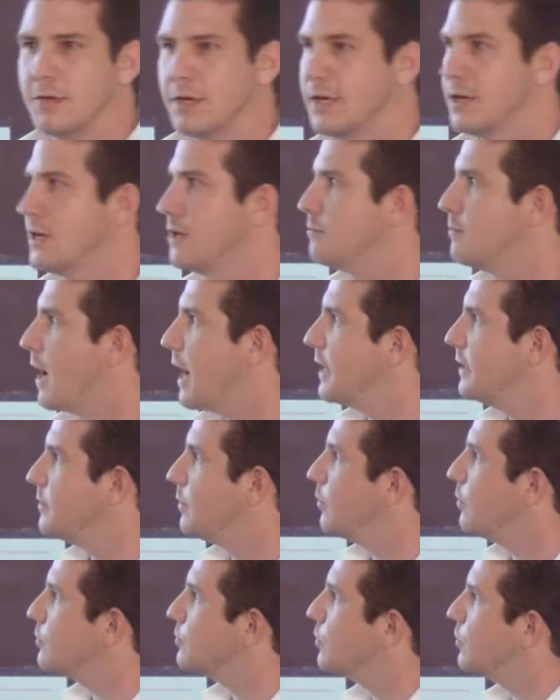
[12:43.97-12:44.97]
uh, buy
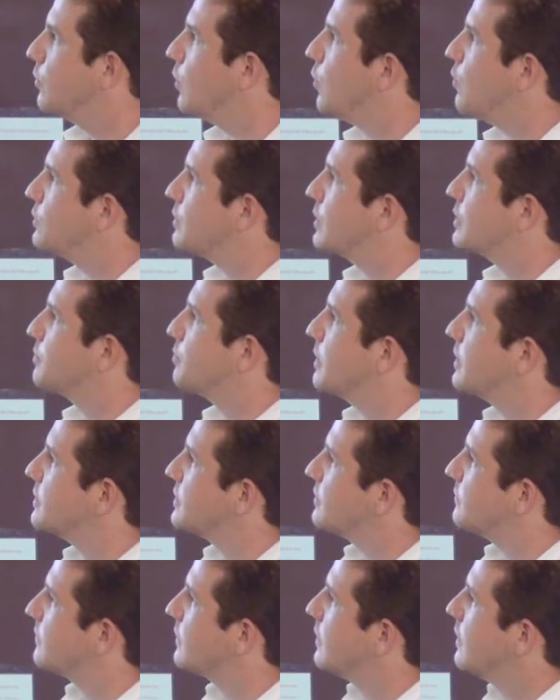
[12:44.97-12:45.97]
it also, though it's
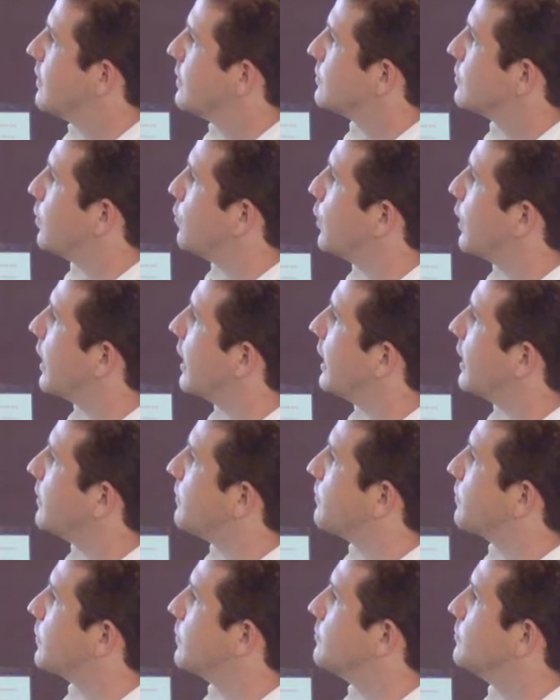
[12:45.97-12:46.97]
expensive, so we get
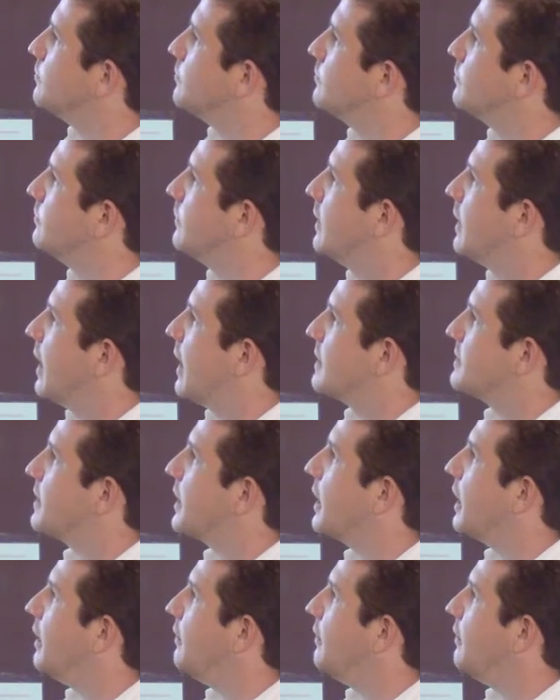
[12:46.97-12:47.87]
it from as a